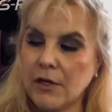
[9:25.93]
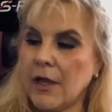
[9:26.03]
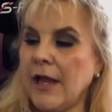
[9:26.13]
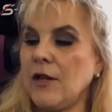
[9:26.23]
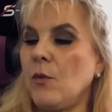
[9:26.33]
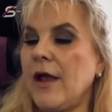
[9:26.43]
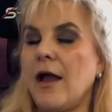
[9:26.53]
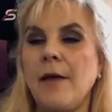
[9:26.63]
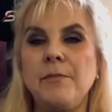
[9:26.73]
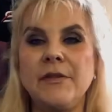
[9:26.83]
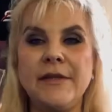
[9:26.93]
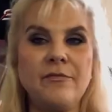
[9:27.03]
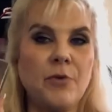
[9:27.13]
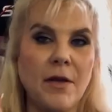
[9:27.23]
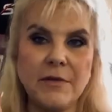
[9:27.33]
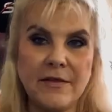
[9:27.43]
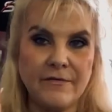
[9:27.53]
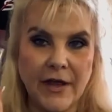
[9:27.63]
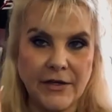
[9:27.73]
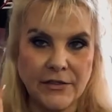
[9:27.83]
Anyway, I believe probably the
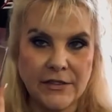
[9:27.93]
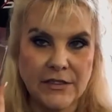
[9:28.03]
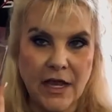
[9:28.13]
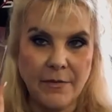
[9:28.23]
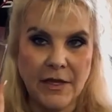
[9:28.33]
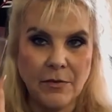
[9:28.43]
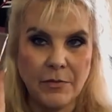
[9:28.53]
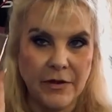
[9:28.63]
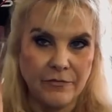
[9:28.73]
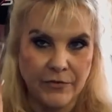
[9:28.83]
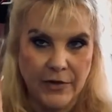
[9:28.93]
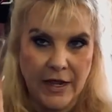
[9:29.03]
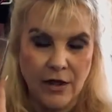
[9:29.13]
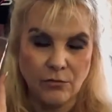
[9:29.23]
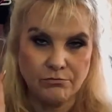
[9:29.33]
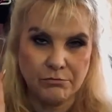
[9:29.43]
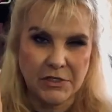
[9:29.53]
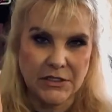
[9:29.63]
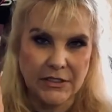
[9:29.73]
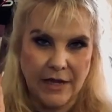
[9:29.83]
vinyl is coming, but for now,
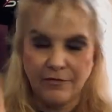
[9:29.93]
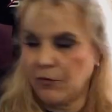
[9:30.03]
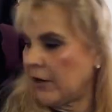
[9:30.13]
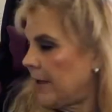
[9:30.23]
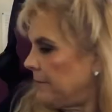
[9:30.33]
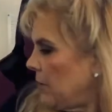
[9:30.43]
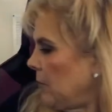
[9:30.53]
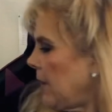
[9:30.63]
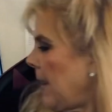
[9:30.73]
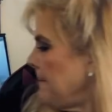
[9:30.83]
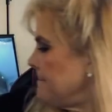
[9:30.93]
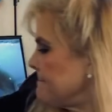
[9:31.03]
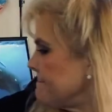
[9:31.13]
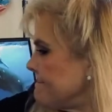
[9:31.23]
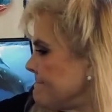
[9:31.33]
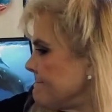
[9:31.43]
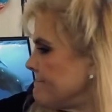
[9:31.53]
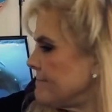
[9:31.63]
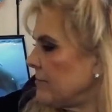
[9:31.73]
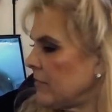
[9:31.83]
cassette for you, okay?
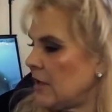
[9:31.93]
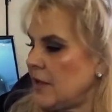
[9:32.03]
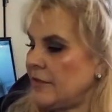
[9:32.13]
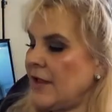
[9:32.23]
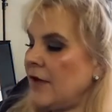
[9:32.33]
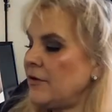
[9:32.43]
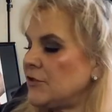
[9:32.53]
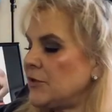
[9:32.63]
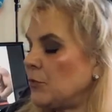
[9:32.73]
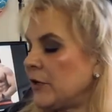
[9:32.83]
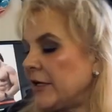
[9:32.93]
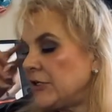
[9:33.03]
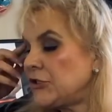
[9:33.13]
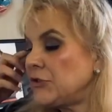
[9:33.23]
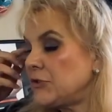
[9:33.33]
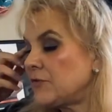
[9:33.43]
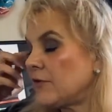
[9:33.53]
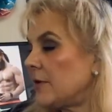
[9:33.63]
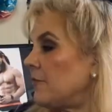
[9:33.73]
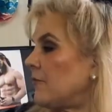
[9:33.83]
Now there's some reissues
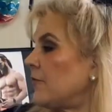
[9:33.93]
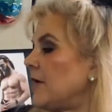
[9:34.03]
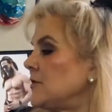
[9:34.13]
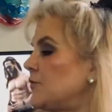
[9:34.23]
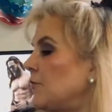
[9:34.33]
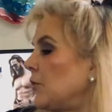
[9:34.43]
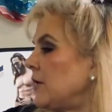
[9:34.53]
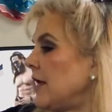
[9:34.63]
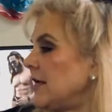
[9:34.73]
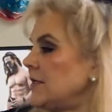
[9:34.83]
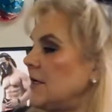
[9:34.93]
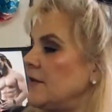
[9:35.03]
from Franz Ferdinand.